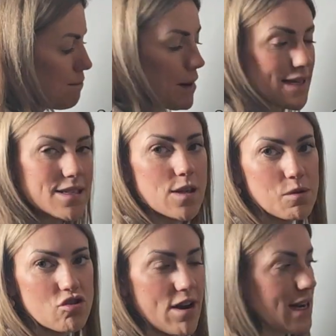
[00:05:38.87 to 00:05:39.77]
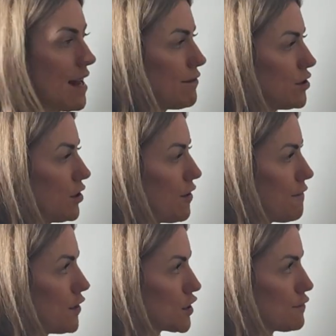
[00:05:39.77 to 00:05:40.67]
by substrate level
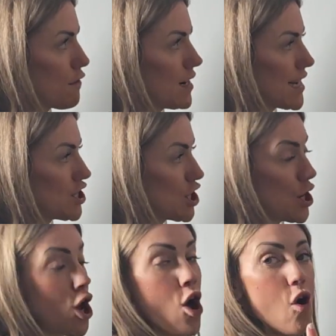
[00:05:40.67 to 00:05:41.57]
phosphorylation.